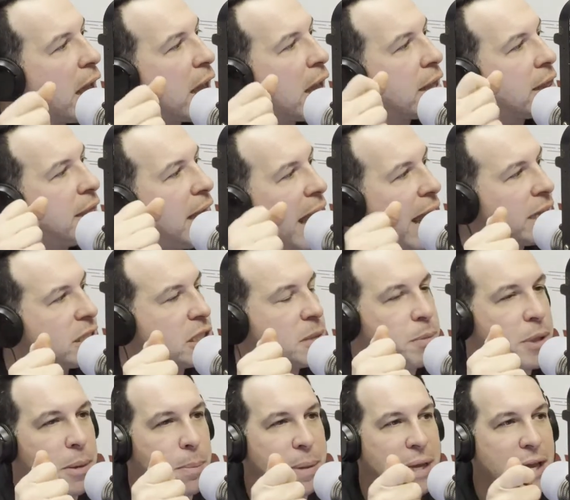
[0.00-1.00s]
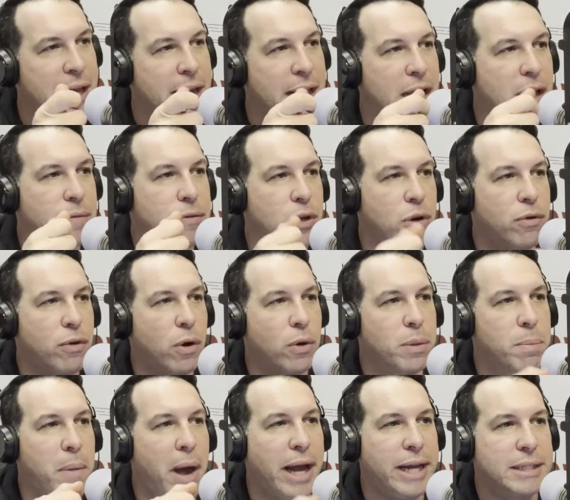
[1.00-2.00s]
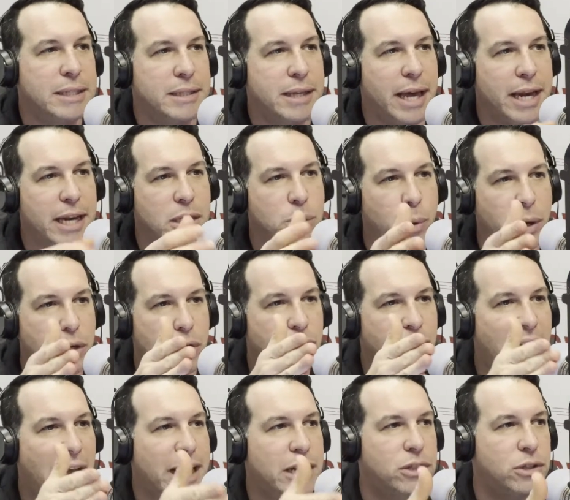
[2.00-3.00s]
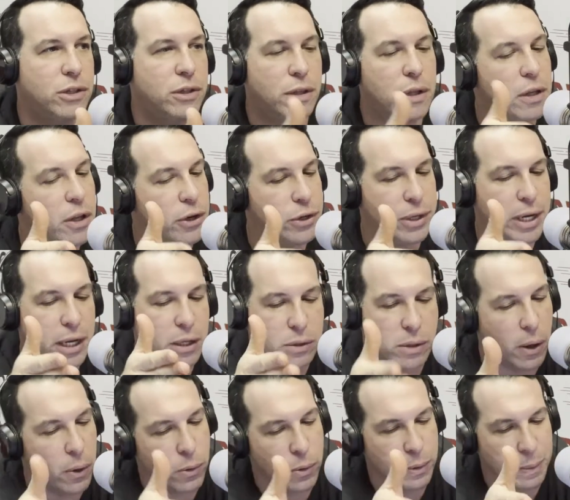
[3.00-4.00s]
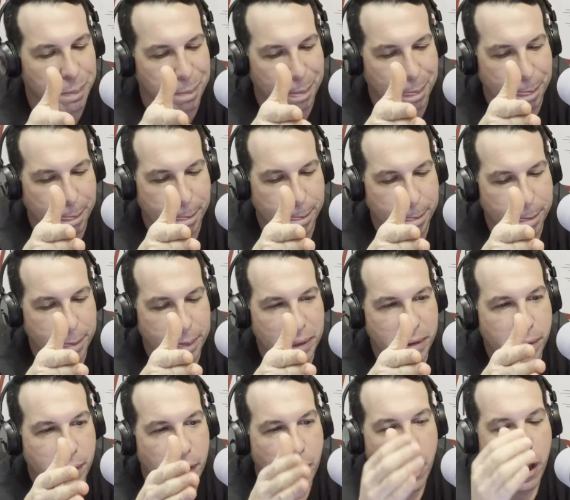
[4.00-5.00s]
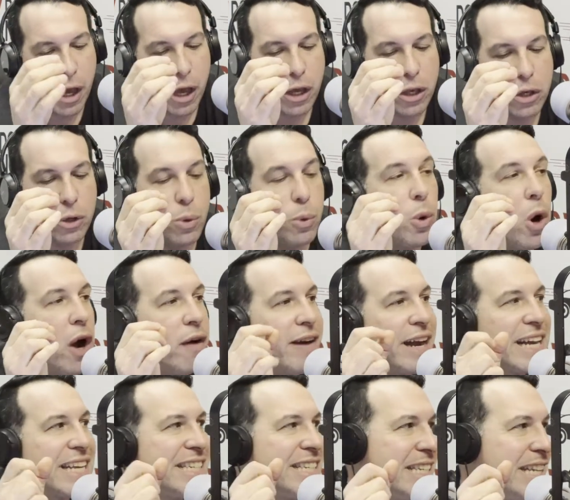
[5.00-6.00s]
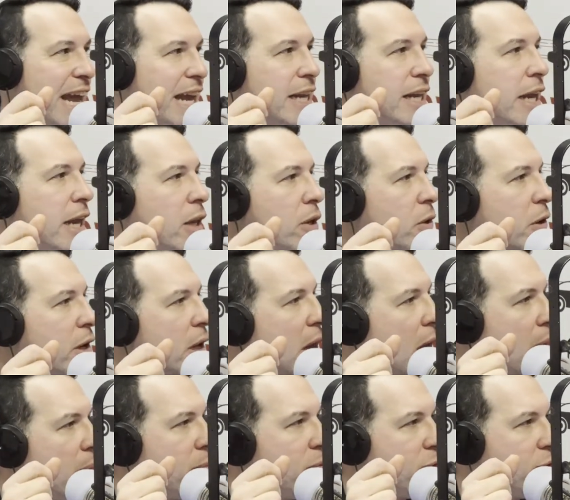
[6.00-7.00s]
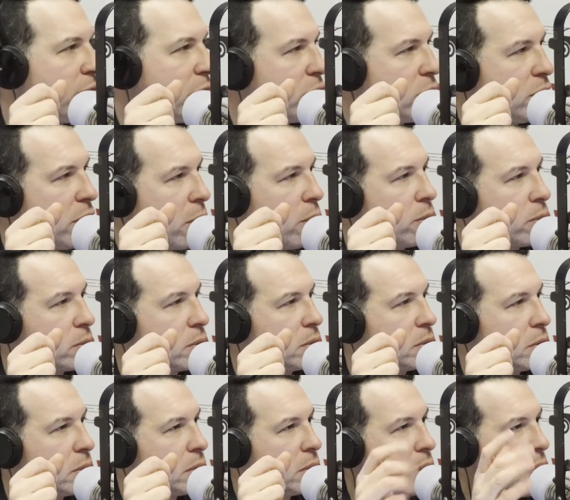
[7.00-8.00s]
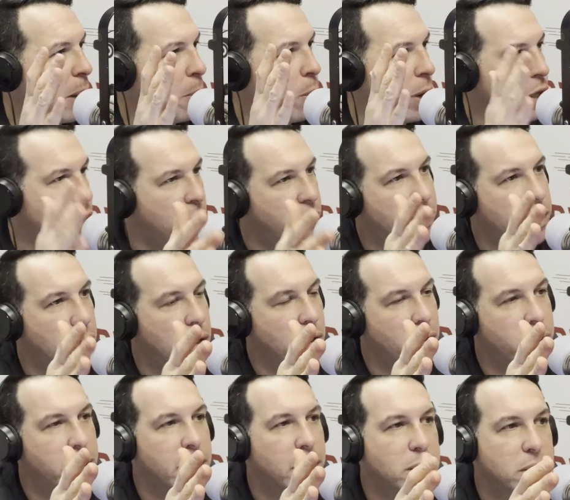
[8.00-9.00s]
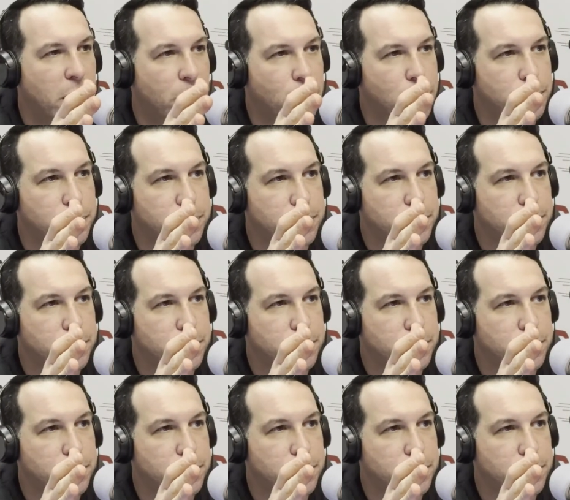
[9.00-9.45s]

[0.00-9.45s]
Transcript: That's the beginning of the growth mindset, is when you've entered the learning zone. You are extending your comfort zone when you're in the learning zone.